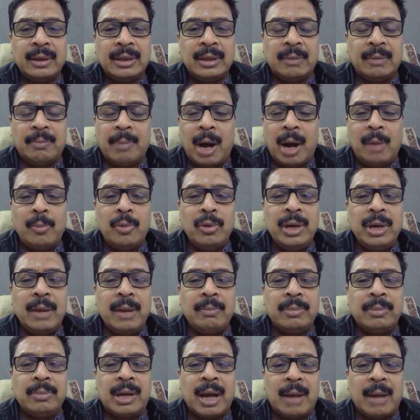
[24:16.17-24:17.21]
the
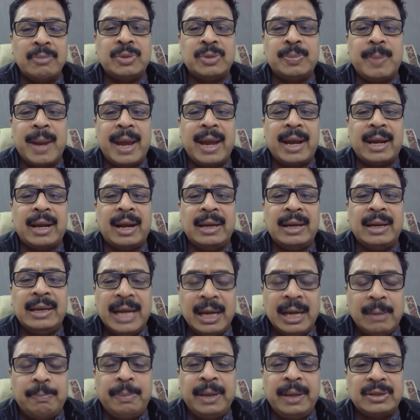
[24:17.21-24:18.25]
Babudam comes back and
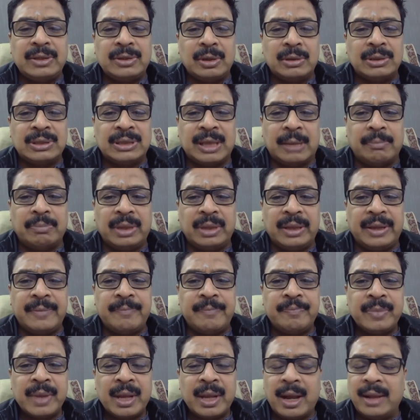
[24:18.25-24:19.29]
nitpicks on something,